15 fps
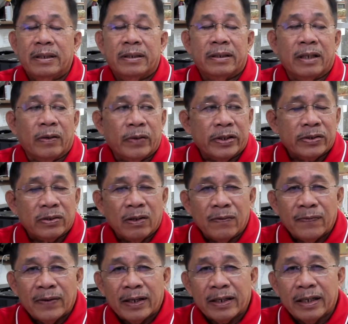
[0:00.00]
Now,
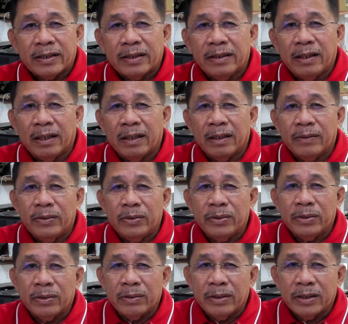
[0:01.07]
insofar as the
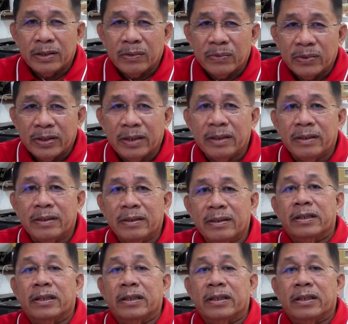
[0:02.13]
union is concerned,